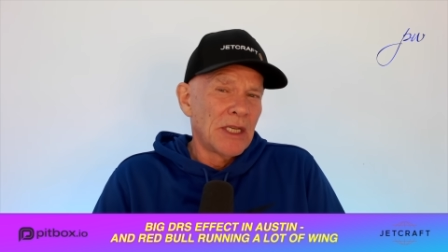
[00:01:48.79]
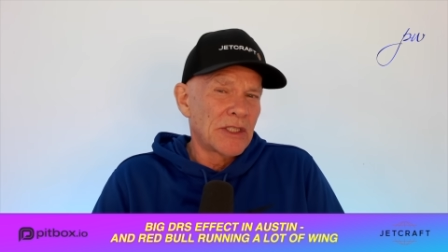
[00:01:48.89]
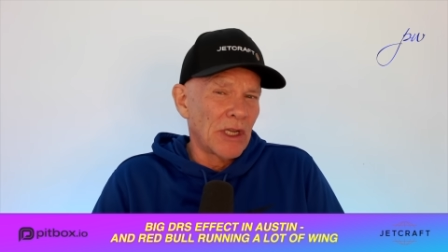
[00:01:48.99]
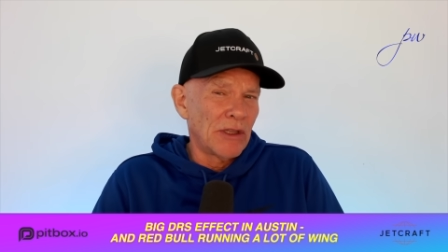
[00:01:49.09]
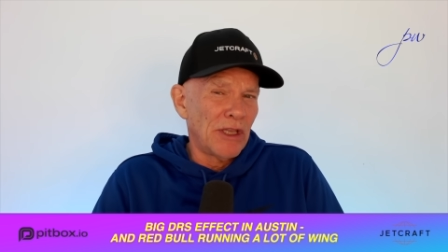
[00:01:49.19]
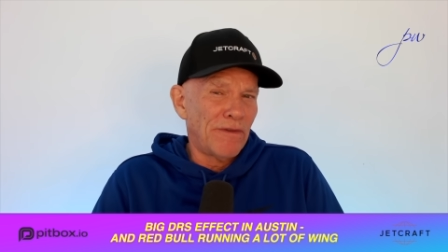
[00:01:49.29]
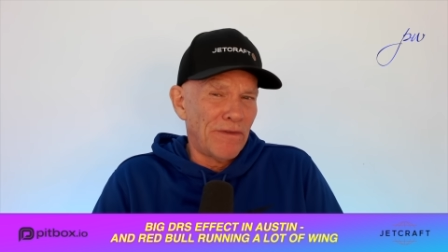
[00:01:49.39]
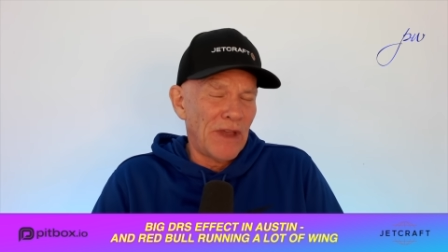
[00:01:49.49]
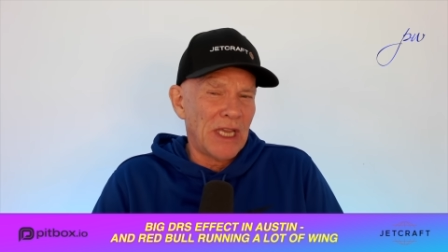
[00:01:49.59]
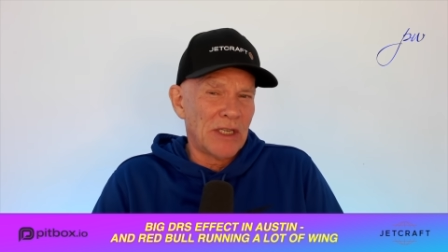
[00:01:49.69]
So the
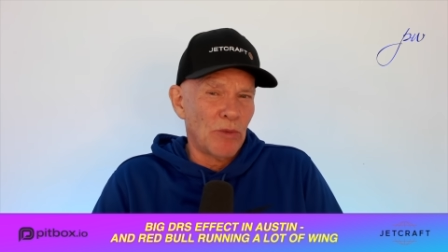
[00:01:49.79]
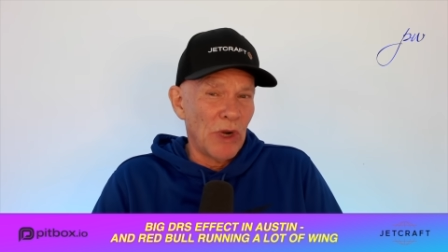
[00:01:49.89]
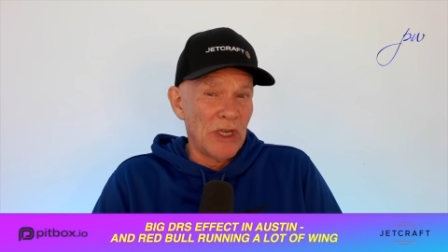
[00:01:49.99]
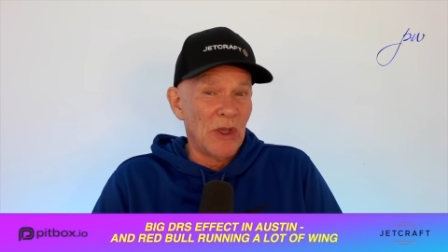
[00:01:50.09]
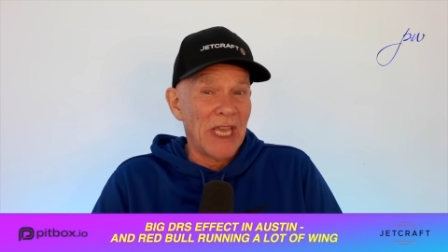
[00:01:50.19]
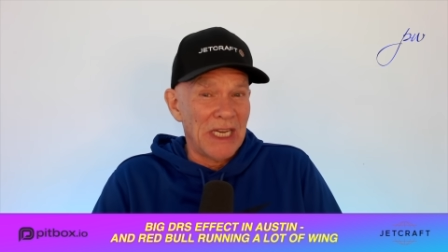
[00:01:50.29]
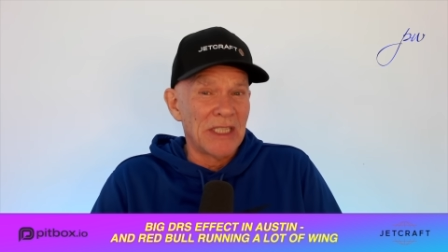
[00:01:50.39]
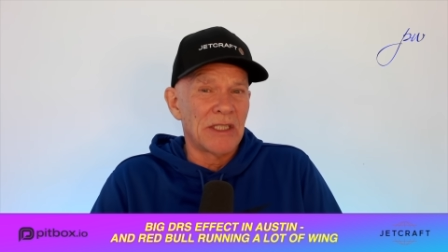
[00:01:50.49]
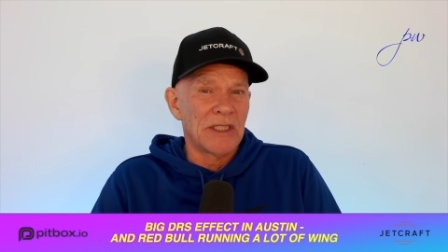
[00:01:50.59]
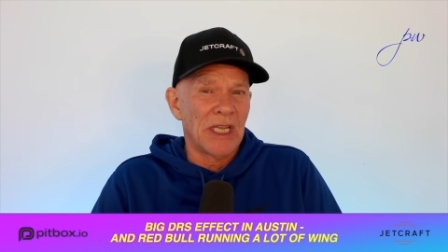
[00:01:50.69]
effect when you get
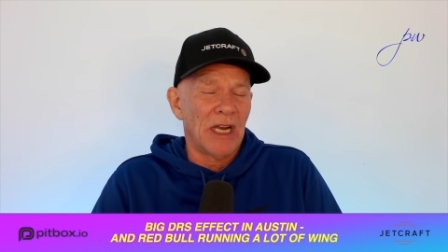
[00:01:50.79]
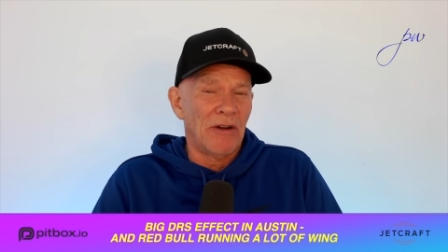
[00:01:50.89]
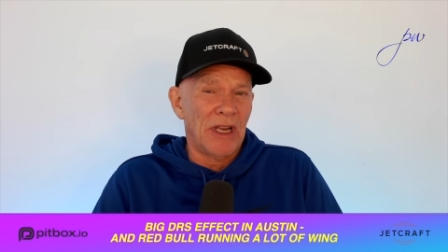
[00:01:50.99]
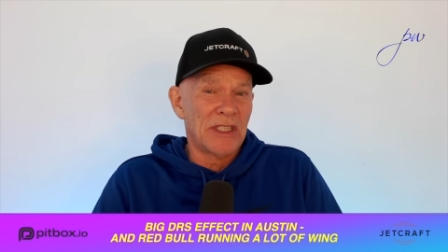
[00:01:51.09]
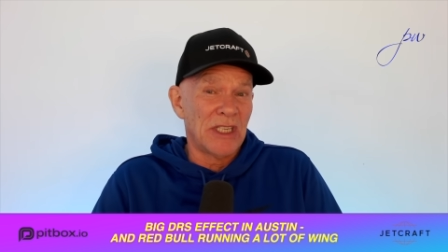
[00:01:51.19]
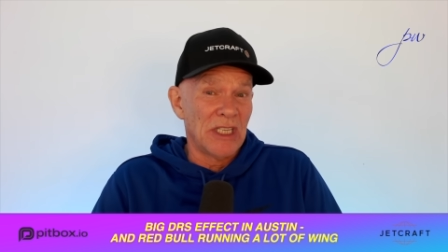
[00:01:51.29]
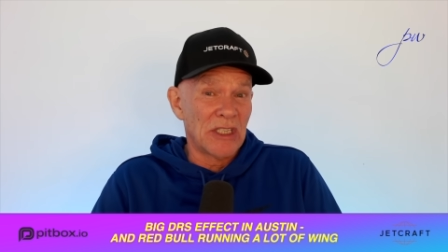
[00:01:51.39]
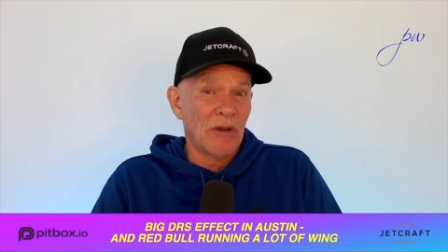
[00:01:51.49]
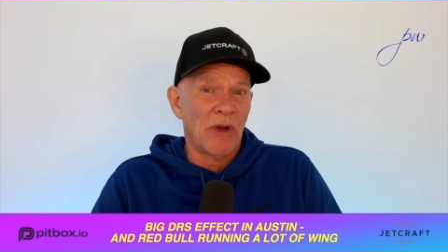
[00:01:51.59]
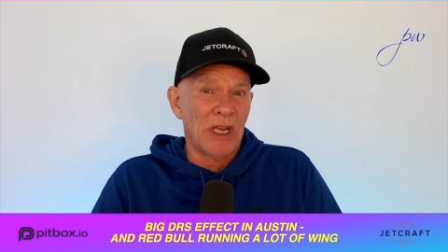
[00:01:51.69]
into D R S is
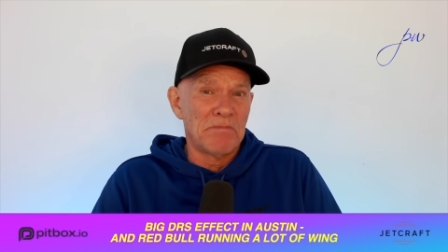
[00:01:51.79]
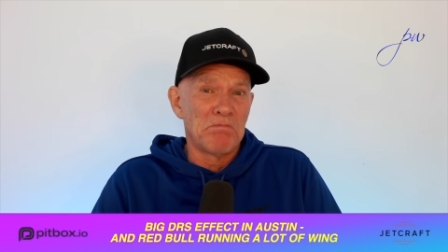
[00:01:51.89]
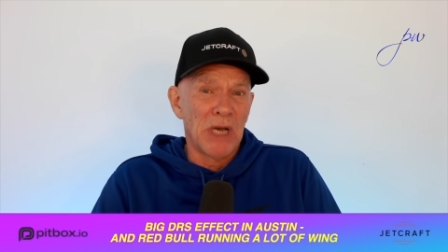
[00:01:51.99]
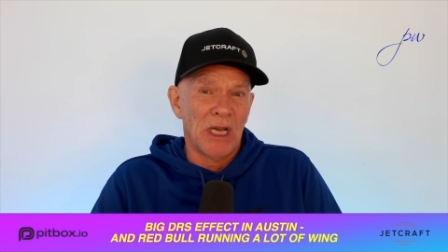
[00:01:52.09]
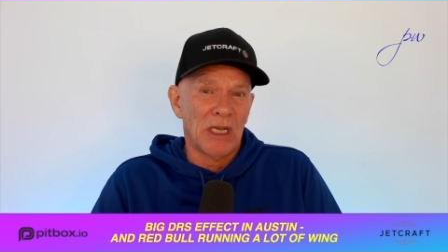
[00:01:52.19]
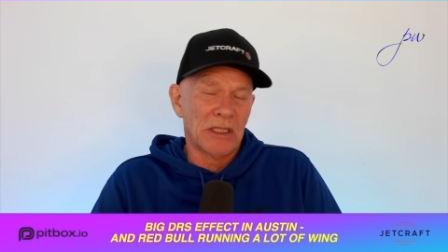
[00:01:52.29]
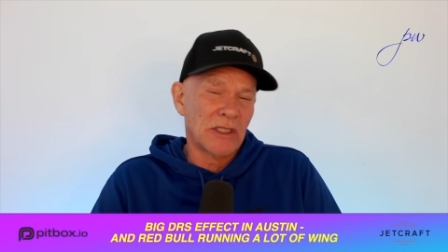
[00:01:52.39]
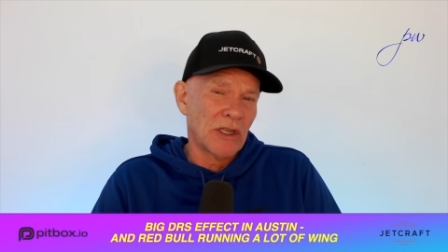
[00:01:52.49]
quite marked.